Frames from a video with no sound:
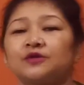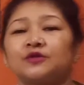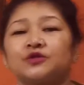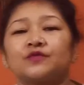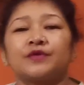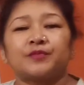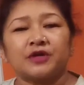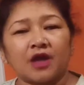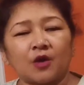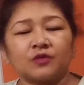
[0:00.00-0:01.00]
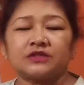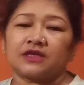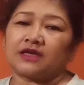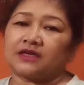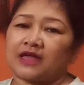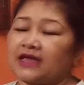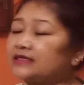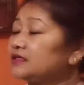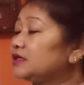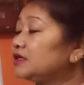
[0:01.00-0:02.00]
So we pronounce it
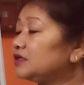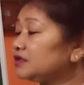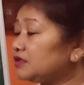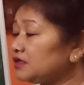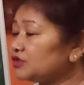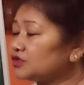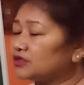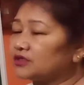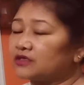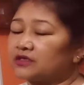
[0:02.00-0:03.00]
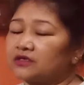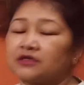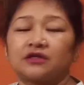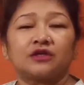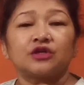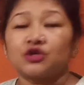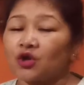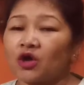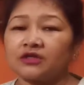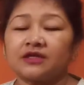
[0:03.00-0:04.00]
as teacher,
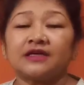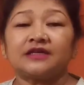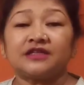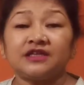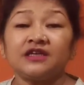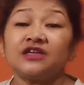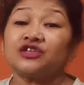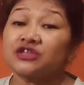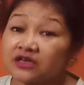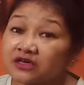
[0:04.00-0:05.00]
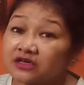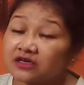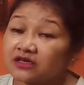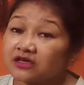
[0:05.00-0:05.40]
not teacher.